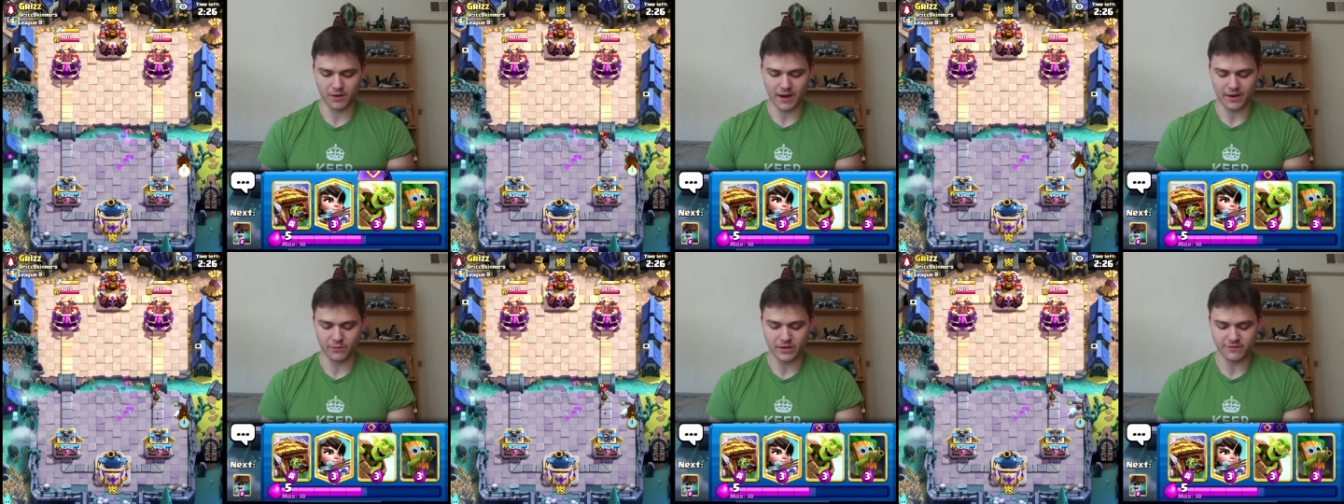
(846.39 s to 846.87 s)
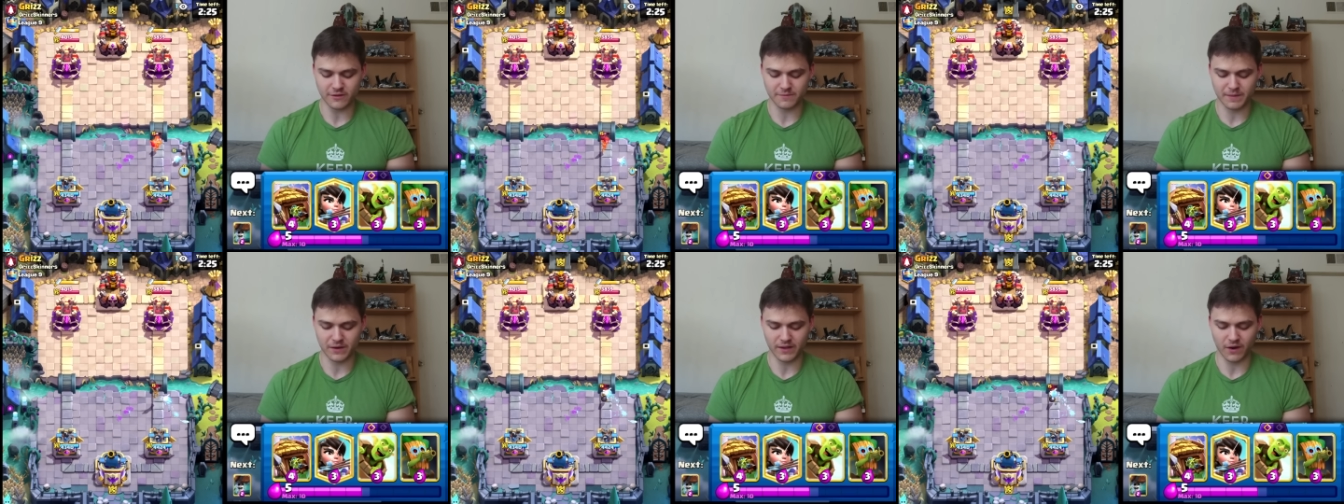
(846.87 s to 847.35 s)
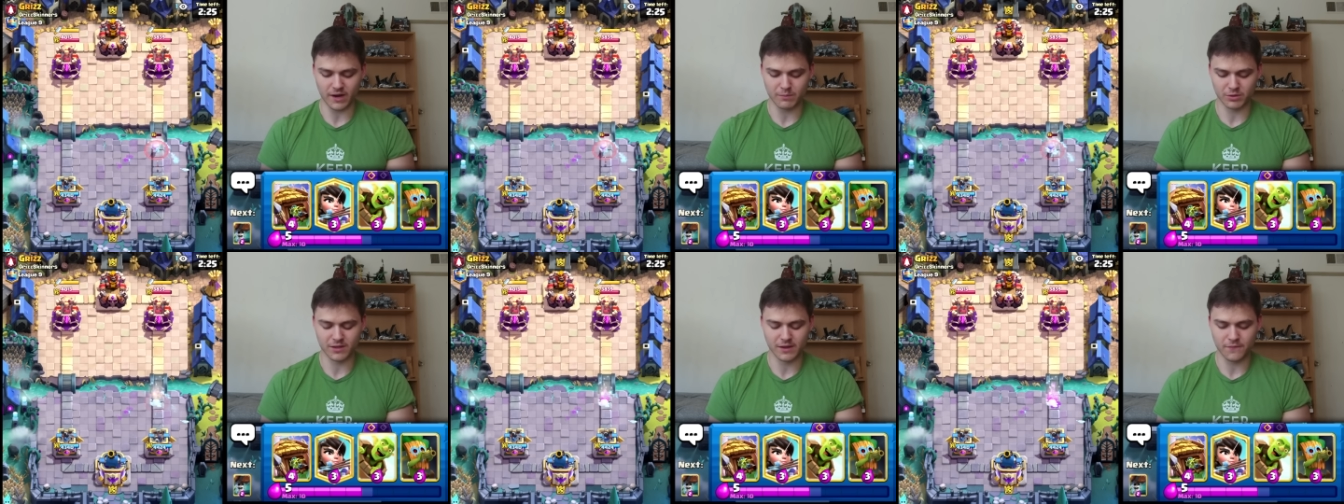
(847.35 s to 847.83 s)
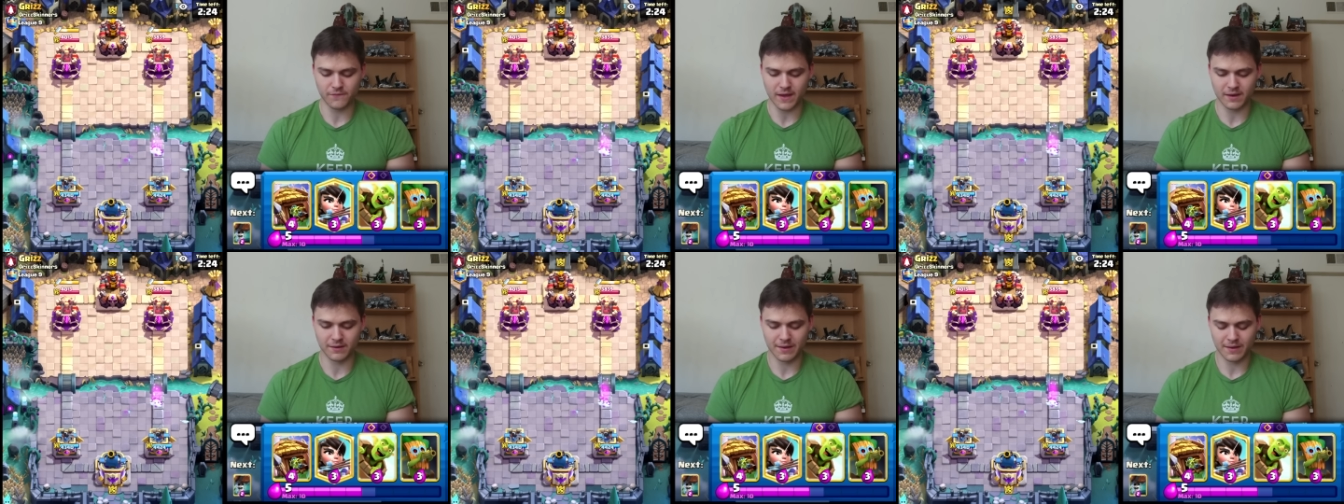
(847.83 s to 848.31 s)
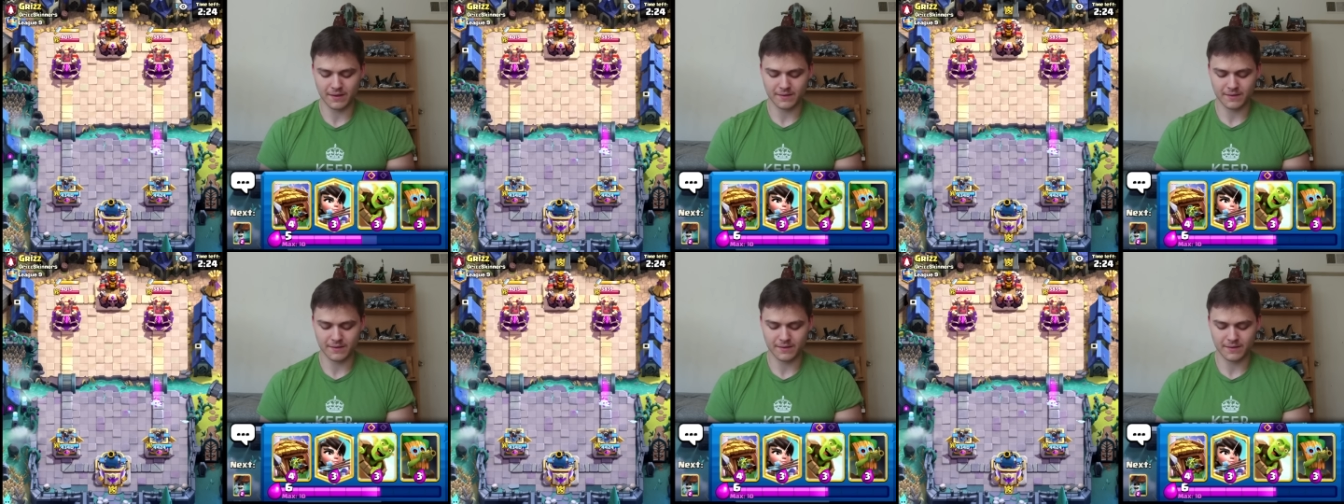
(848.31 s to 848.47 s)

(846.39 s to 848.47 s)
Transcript: and we just barely are able to defend.